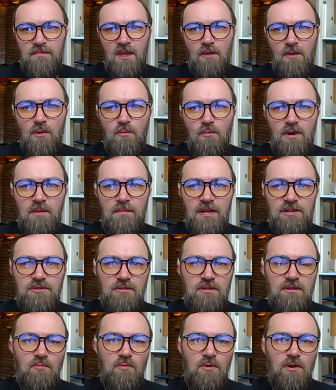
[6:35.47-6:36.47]
We want to make sure
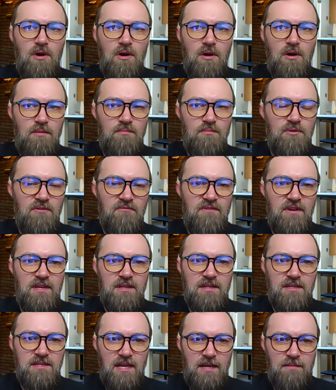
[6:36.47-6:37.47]
that we're all moving in
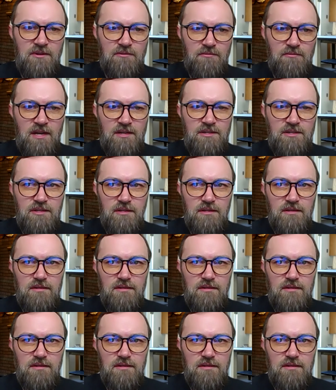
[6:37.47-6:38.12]
the same direction.